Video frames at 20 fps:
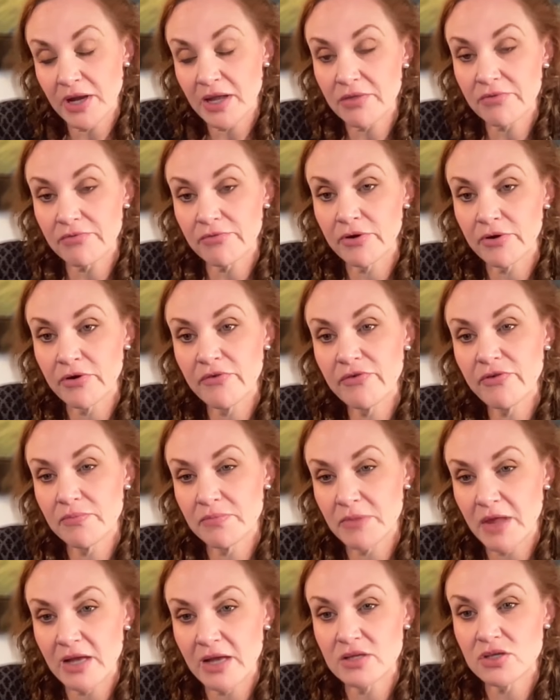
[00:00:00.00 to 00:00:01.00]
through from
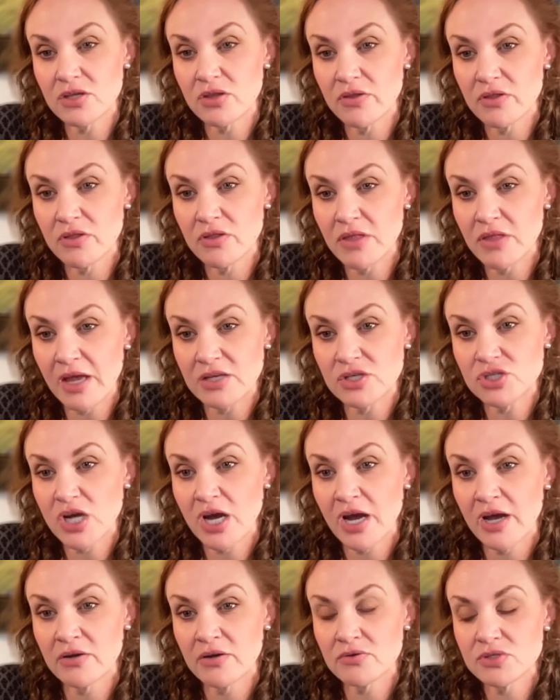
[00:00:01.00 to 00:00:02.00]
that
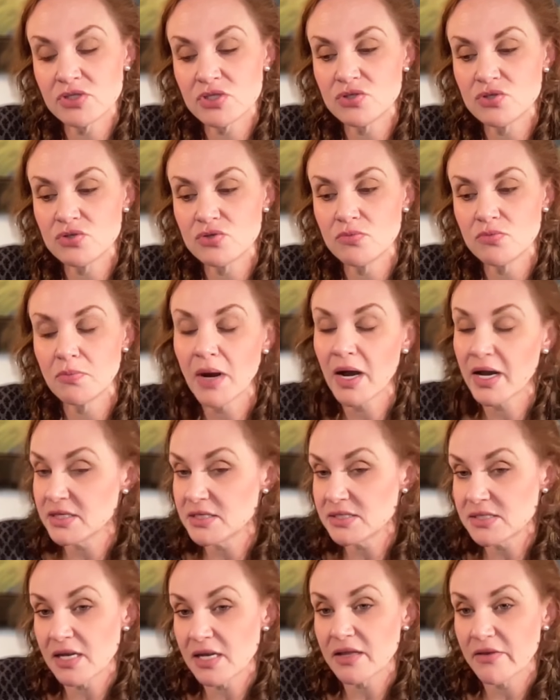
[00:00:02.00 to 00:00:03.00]
child's new
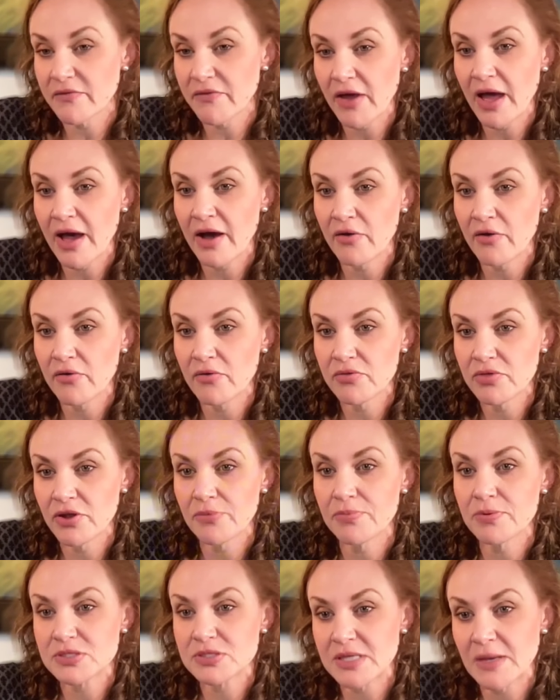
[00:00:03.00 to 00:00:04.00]
mindset of how their
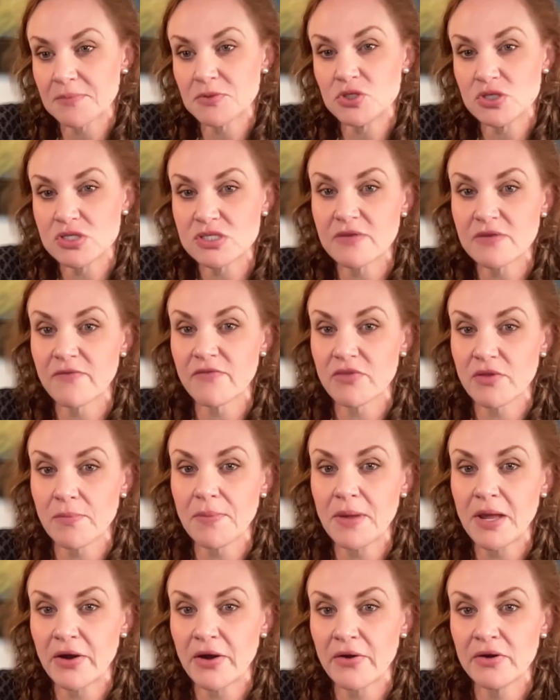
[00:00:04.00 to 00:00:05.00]
perception is of the
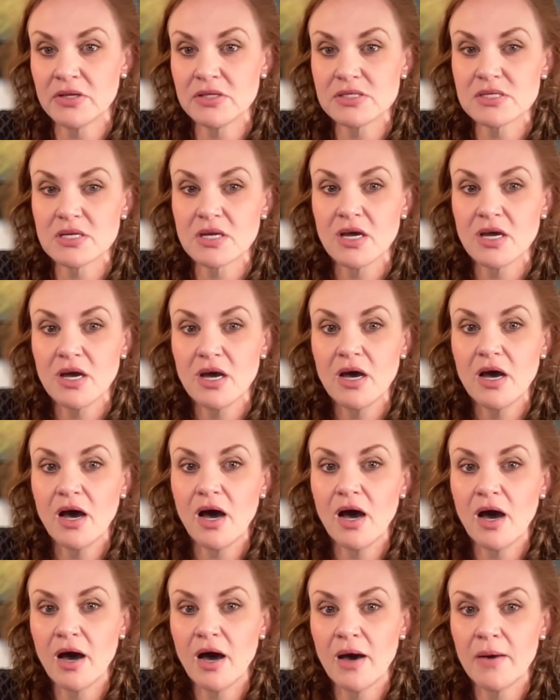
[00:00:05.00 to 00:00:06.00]
parent,
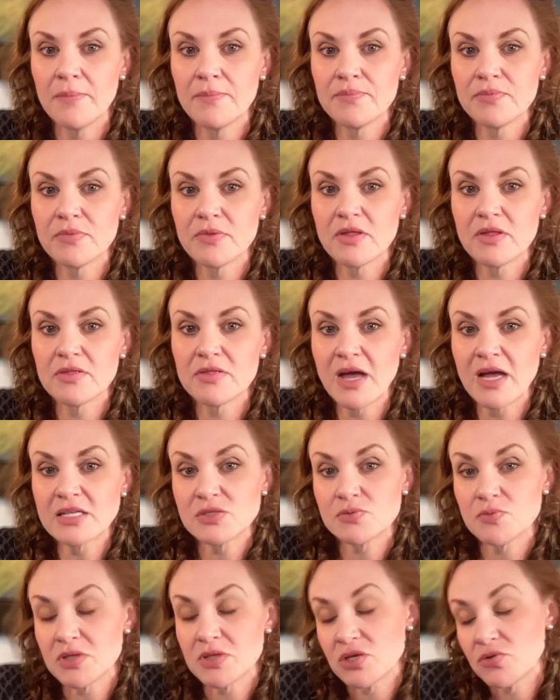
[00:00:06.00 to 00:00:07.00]
that's
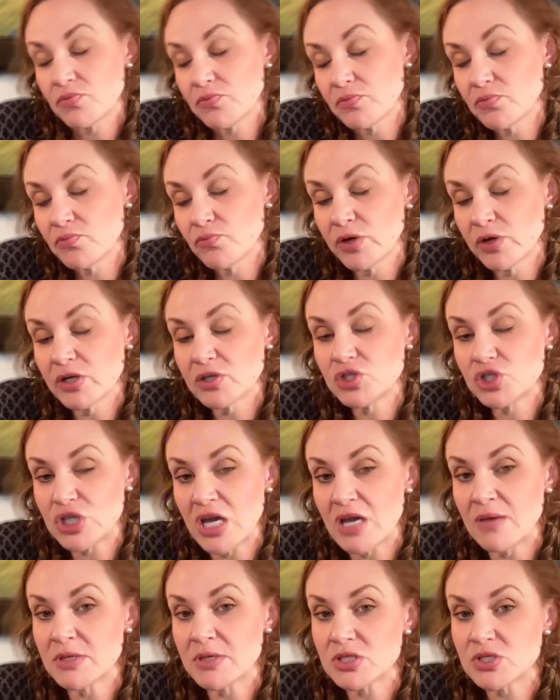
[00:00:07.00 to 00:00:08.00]
when the real
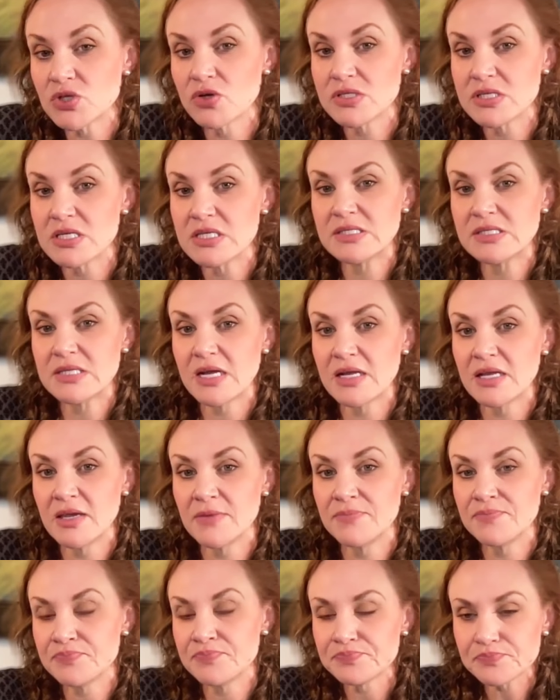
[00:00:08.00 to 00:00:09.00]
shame, it starts to set
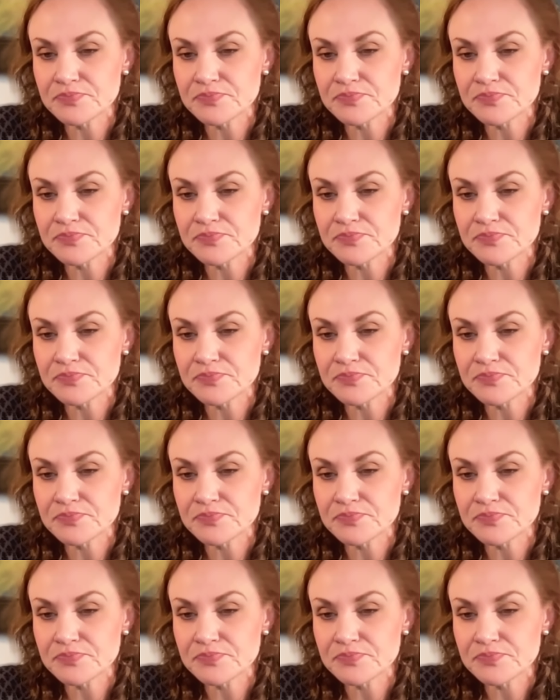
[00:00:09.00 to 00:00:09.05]
in.